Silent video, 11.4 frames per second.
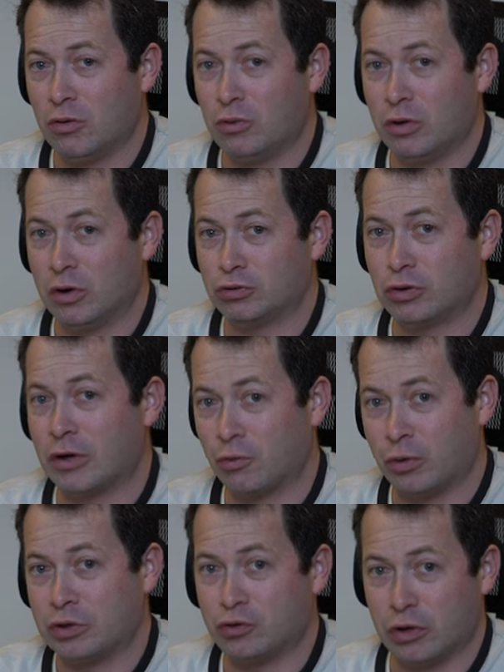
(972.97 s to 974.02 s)
will try to
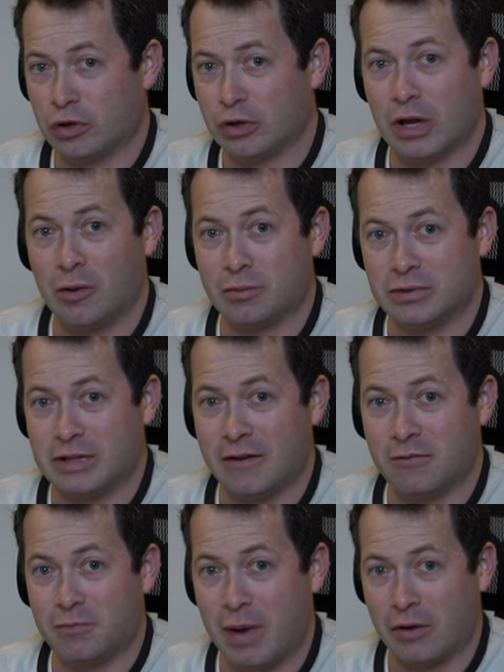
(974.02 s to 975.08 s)
retrigger to help
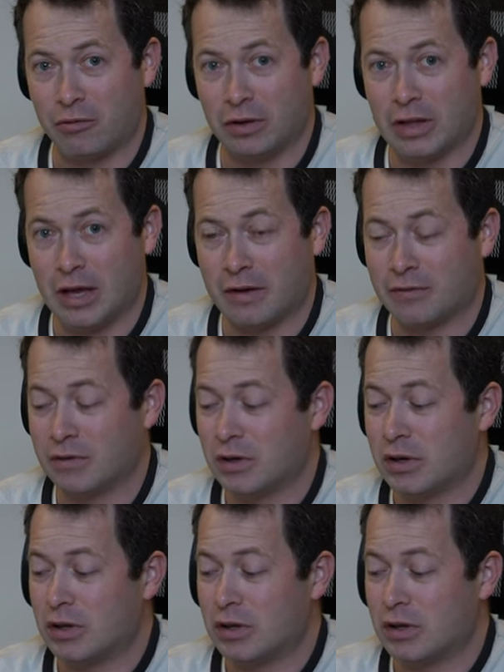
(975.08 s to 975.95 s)
save battery life.